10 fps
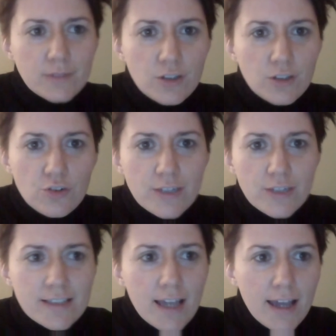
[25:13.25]

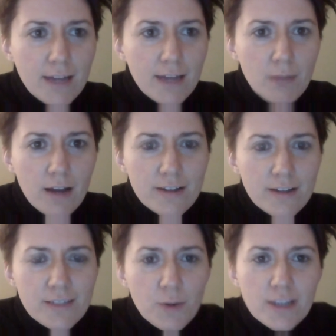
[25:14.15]
Christa and Markus,
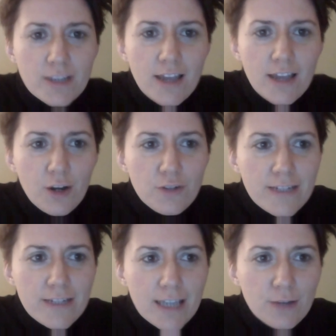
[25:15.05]
if you want to turn on your
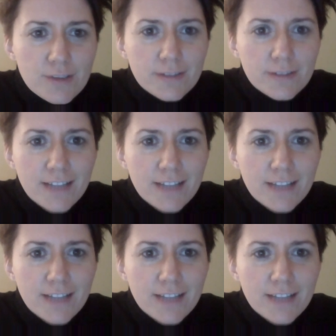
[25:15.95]
videos, that's